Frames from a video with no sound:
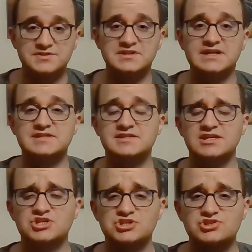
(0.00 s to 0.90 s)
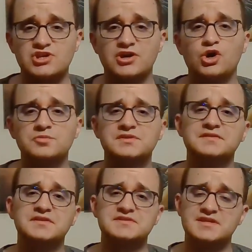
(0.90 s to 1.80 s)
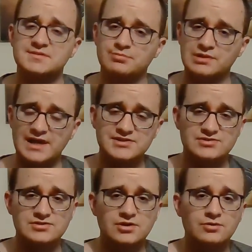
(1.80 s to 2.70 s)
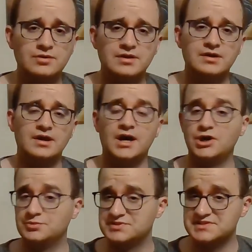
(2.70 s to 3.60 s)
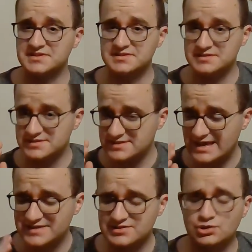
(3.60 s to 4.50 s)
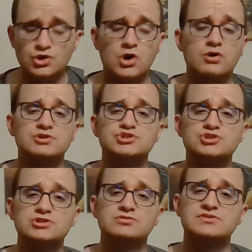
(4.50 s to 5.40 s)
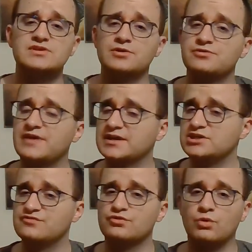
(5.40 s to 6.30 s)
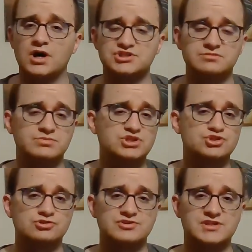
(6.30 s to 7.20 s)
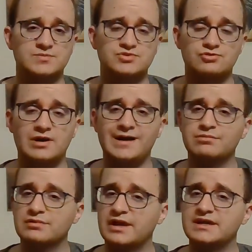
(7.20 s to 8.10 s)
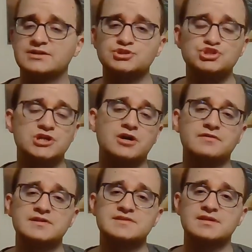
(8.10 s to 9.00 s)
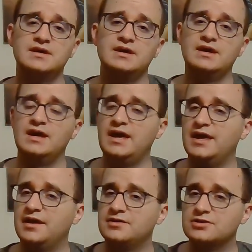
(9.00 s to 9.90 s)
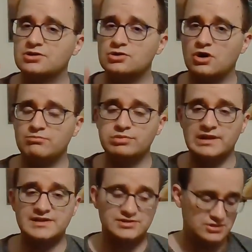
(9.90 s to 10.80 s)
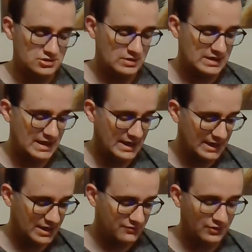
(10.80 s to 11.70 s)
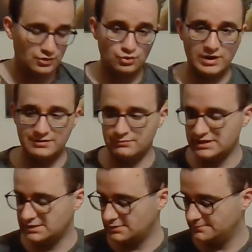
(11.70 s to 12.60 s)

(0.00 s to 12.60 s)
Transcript: today's teaching, so I hope that this has blessed you. I hope this, this has encouraged you. So thank you for watching. Be sure to subscribe, like, and share this. And God bless you and have a great week.